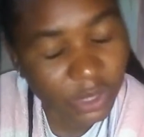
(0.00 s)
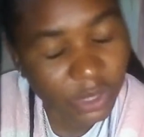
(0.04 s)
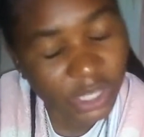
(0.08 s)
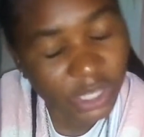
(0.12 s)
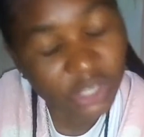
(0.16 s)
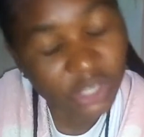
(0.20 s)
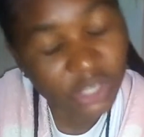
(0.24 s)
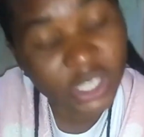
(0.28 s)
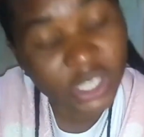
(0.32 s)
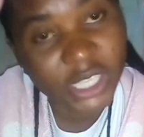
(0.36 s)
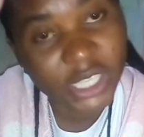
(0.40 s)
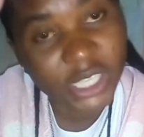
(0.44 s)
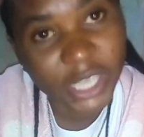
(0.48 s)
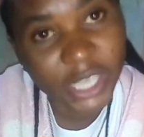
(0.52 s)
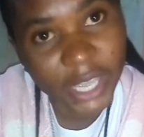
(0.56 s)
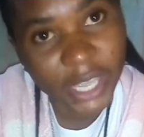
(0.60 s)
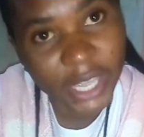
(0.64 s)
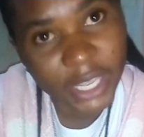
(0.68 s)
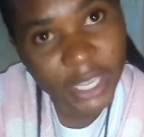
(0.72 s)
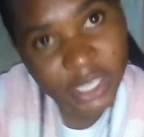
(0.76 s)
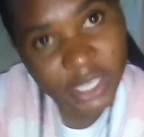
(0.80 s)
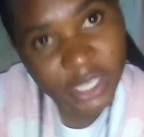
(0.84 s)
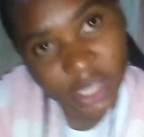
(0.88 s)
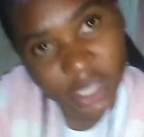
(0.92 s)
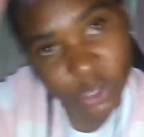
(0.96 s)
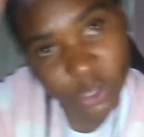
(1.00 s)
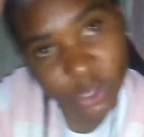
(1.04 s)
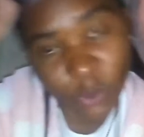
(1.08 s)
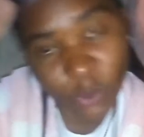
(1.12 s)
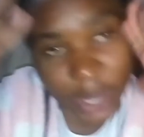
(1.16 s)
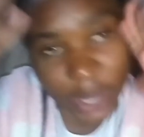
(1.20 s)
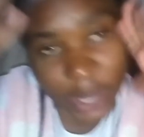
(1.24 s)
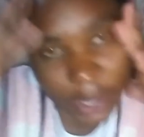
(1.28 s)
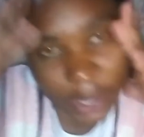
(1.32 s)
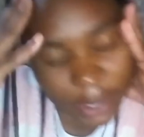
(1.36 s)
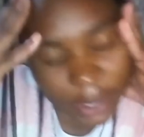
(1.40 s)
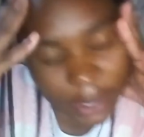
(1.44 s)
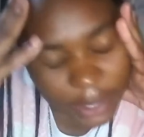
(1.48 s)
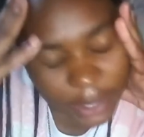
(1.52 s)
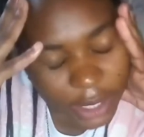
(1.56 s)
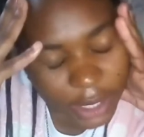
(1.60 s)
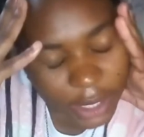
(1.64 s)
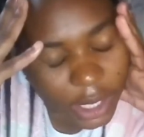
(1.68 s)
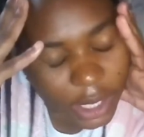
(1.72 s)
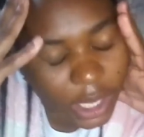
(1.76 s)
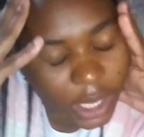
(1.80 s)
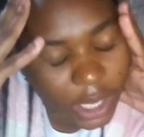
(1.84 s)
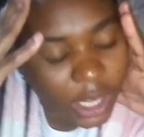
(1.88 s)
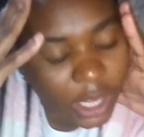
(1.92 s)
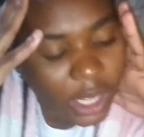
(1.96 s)
he's not here, he's at work.
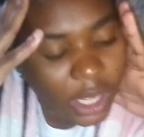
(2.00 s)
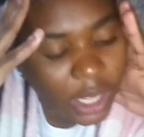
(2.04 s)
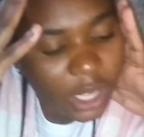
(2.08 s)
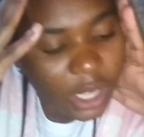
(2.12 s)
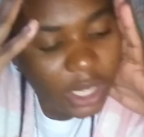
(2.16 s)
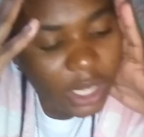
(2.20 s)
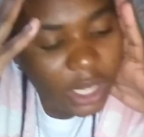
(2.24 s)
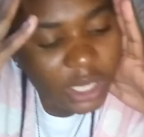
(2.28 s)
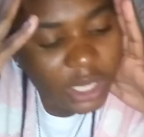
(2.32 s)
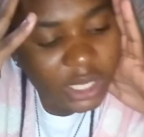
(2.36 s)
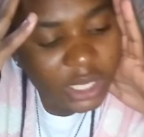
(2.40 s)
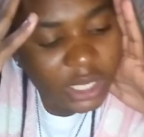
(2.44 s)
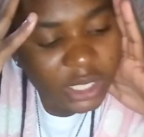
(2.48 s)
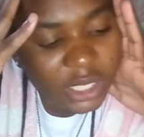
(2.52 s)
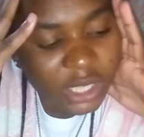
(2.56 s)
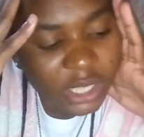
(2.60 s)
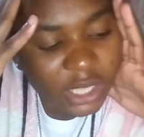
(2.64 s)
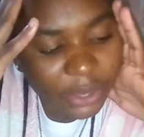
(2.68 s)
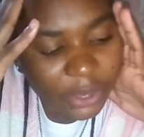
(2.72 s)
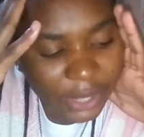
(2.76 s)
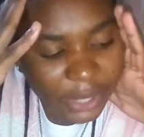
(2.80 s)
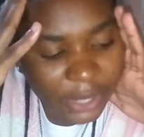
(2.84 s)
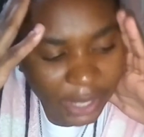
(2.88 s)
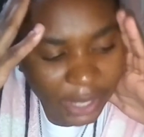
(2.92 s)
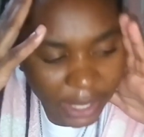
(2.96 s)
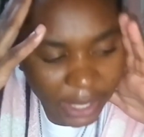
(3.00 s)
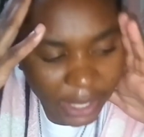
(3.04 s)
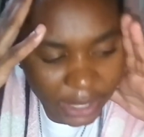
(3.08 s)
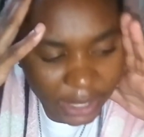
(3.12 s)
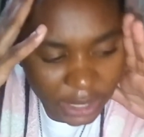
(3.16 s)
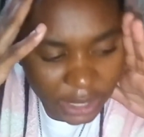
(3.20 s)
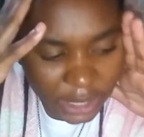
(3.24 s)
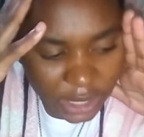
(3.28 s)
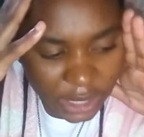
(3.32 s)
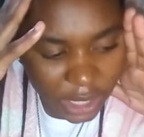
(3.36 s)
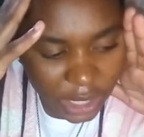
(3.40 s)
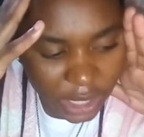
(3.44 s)
So guys,